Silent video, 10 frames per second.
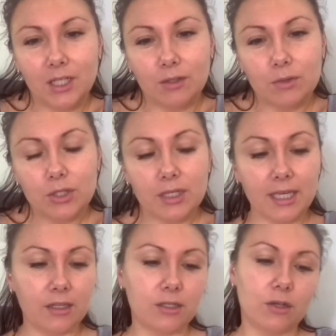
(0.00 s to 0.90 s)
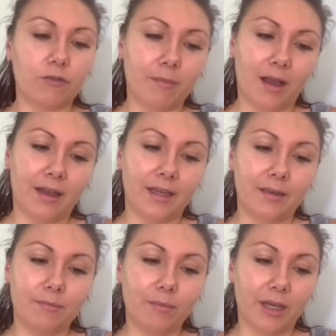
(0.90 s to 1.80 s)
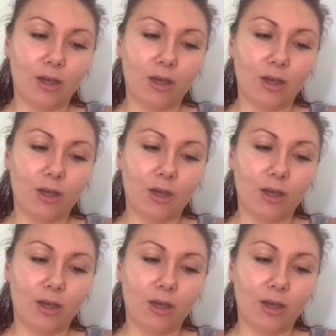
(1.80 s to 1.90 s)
It was 2 kilos off my